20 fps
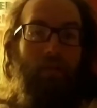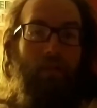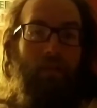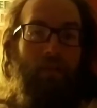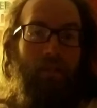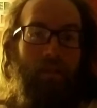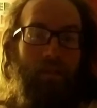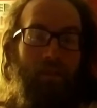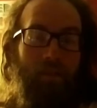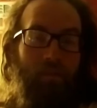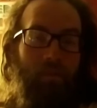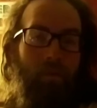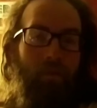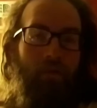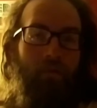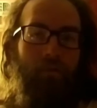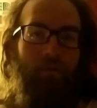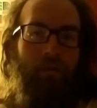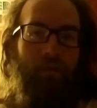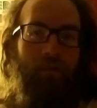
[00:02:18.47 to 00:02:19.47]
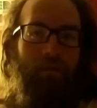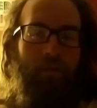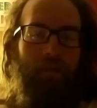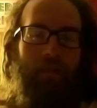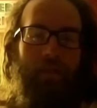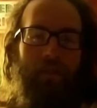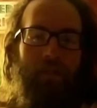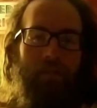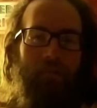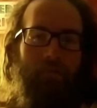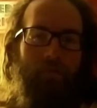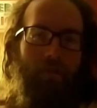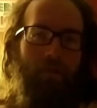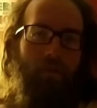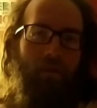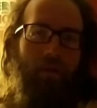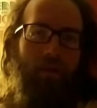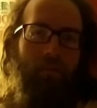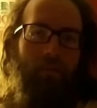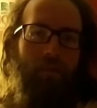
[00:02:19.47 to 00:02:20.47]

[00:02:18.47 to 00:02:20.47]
that's the perfect way to get your feet wet